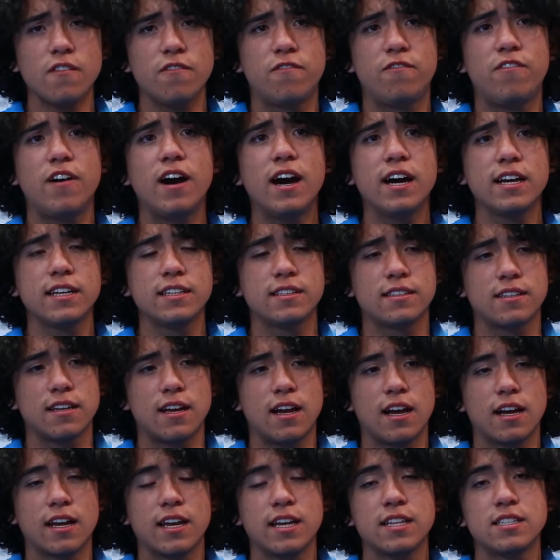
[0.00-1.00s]
fight
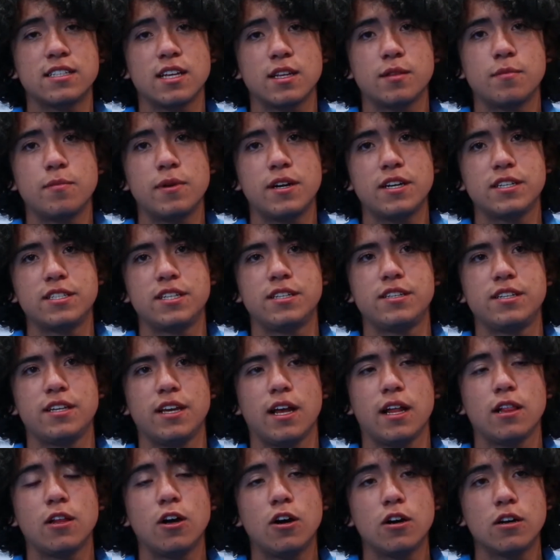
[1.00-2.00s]
against
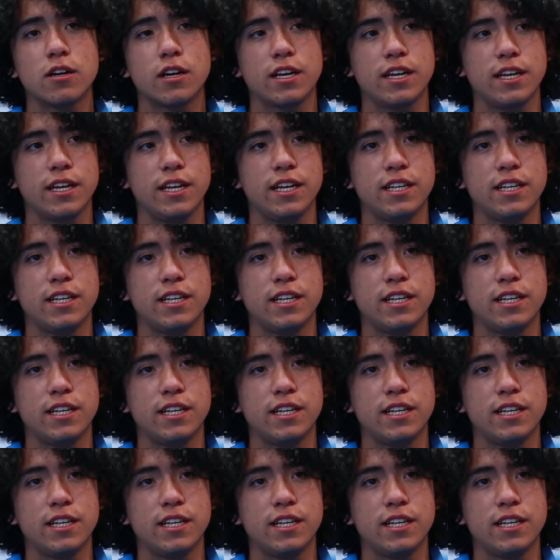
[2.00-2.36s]
adversity alone,